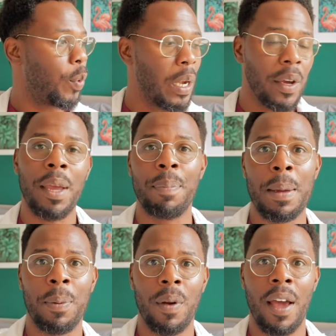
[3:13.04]
We look at
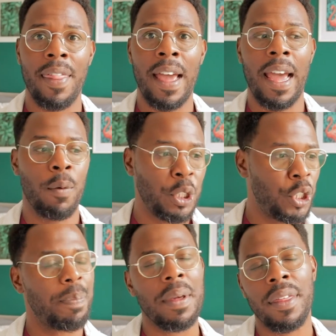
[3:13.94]
people like that and we
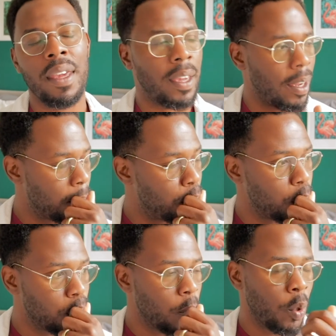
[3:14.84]
should be
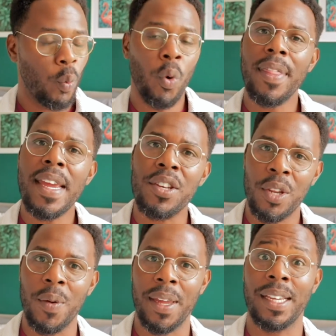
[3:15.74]
thinking, what they're
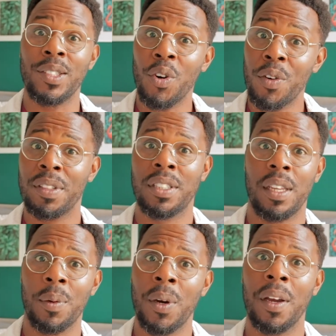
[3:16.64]
doing is
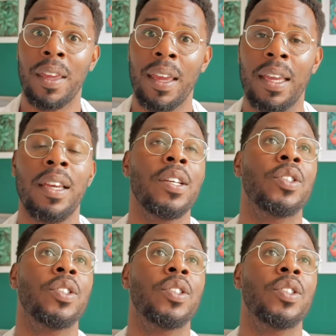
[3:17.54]
obviously working.